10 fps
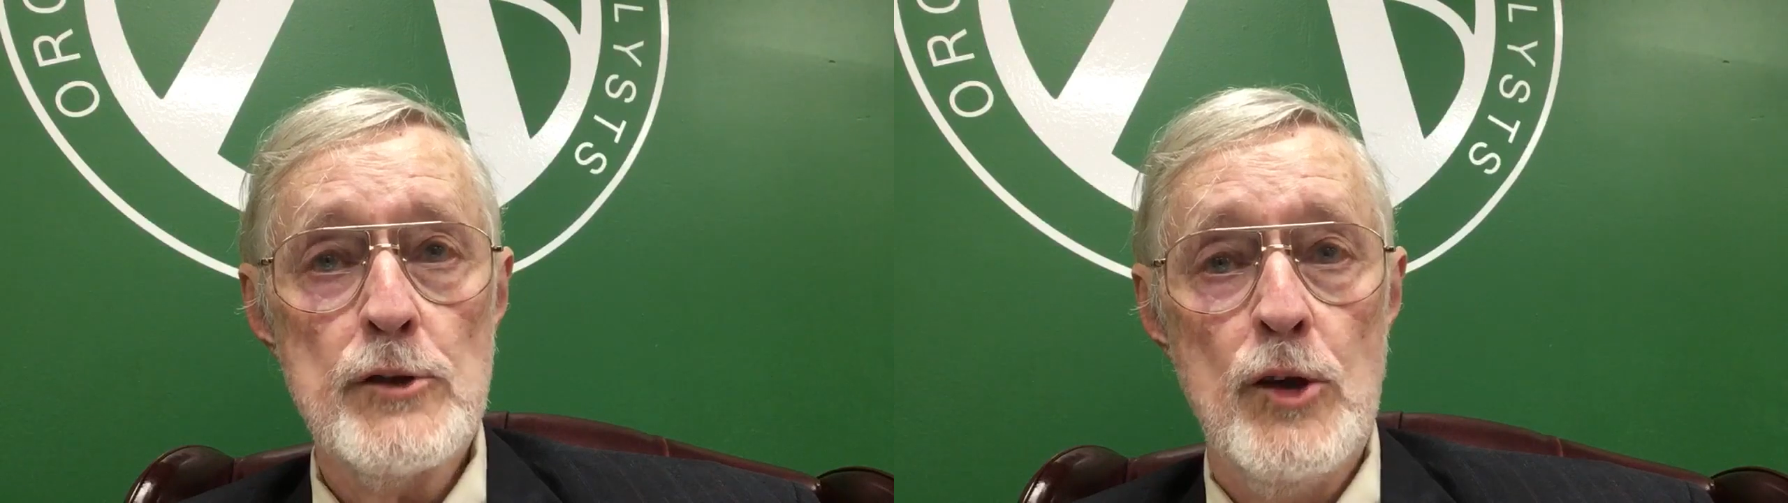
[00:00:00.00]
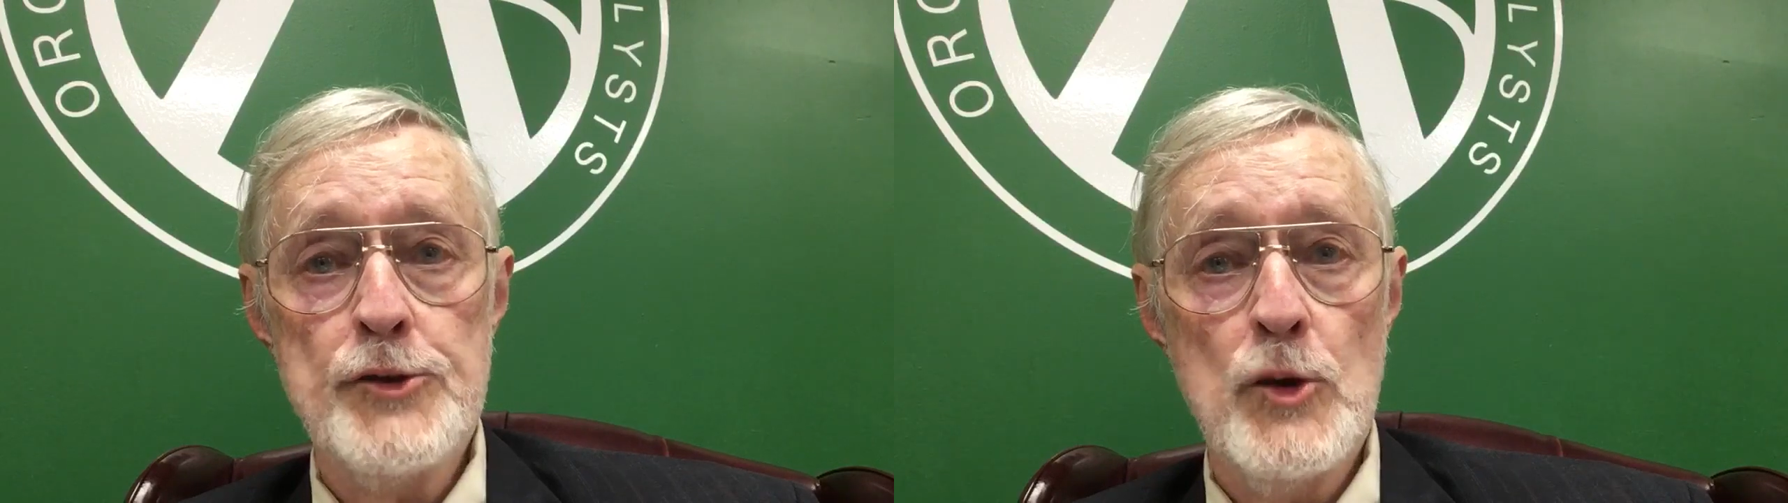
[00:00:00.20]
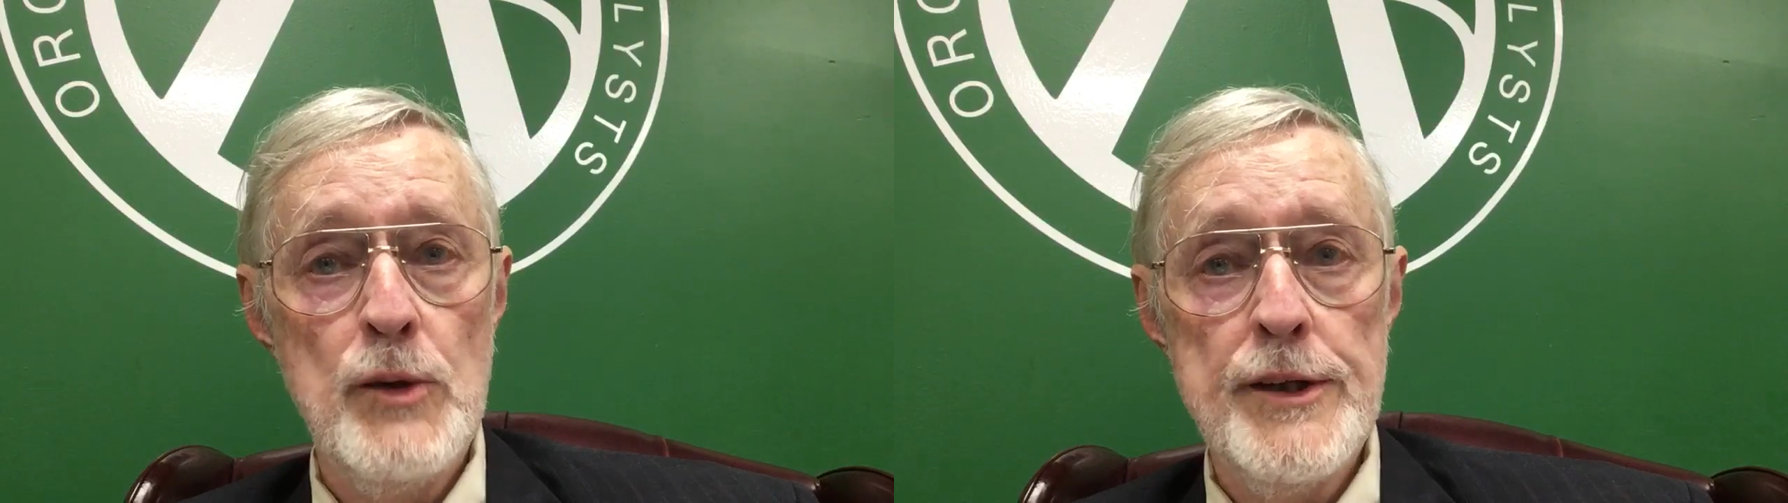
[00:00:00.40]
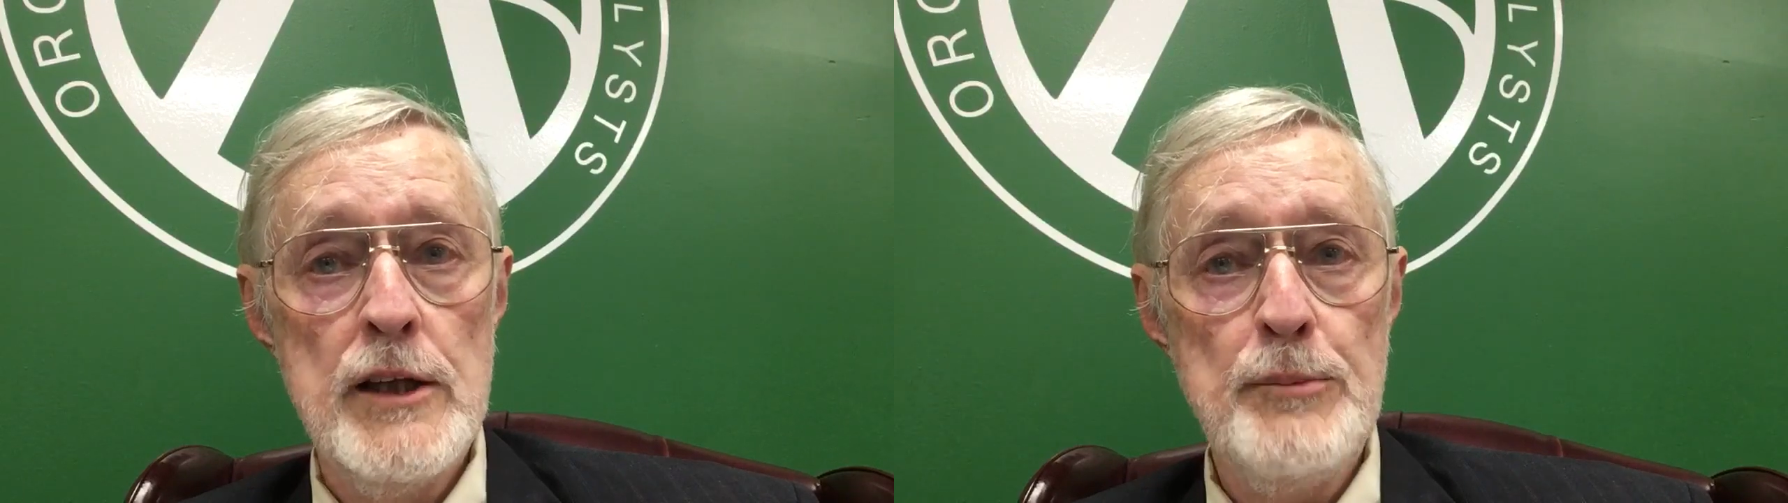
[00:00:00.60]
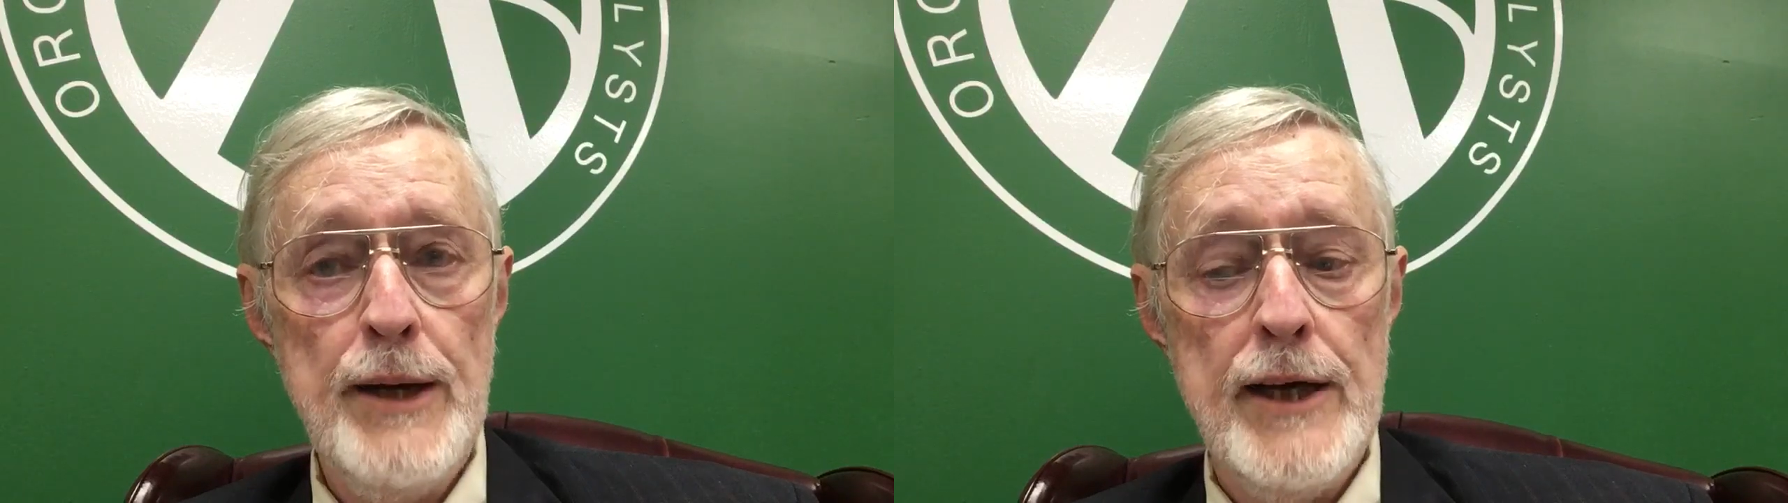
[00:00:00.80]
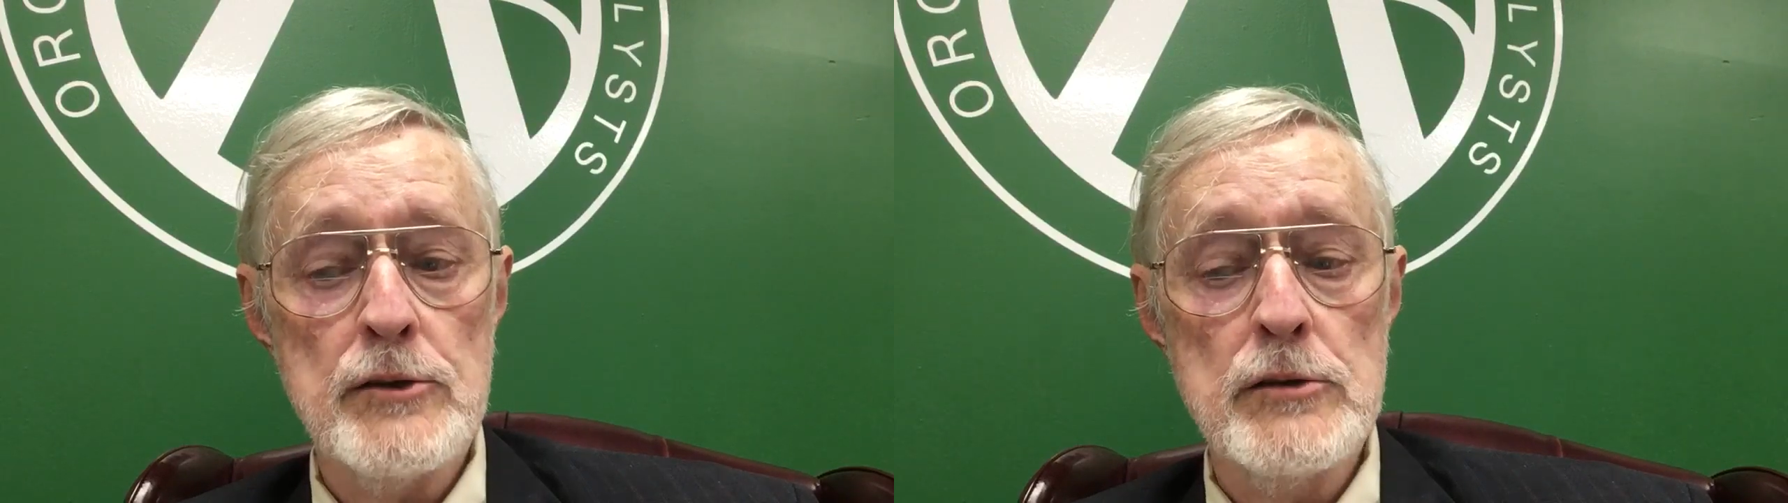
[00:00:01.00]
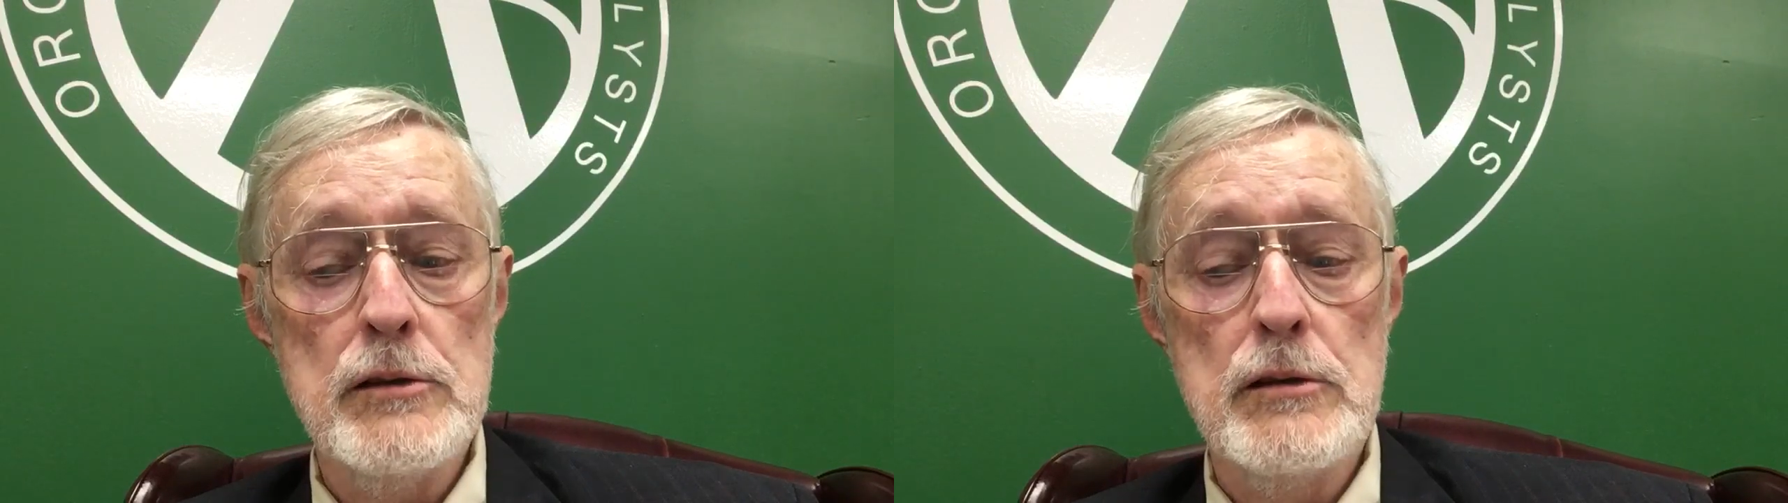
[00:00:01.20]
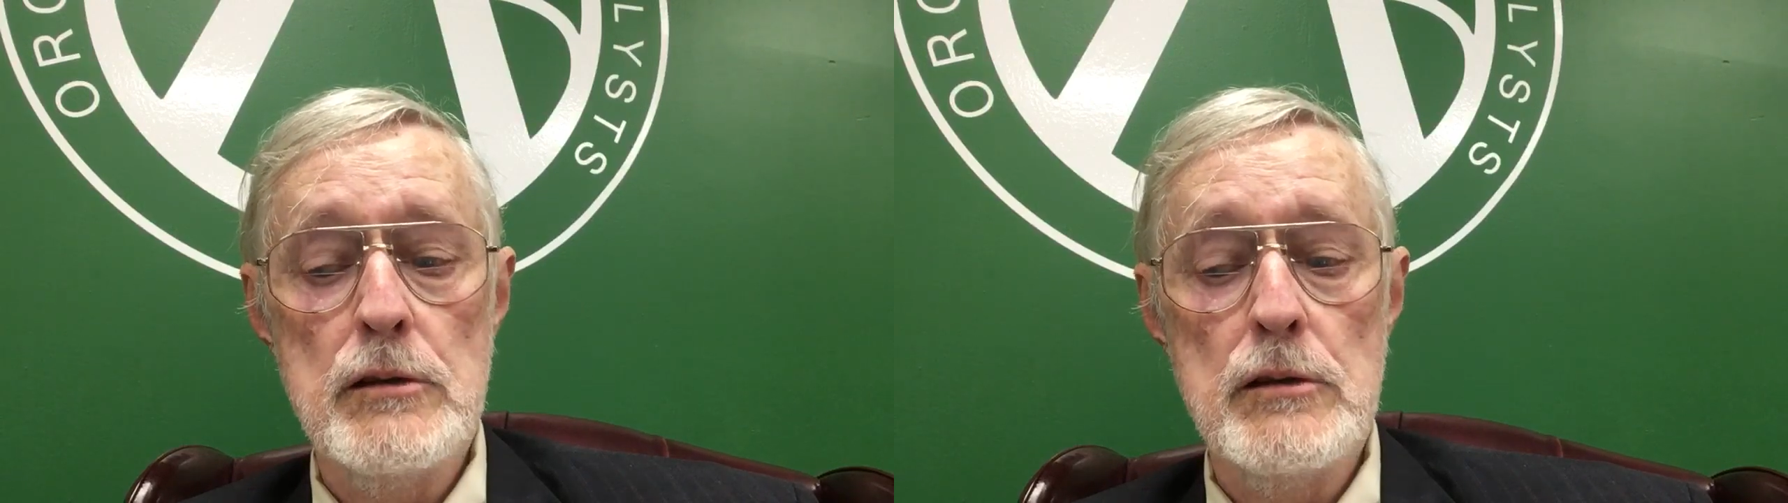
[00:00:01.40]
also within the pattern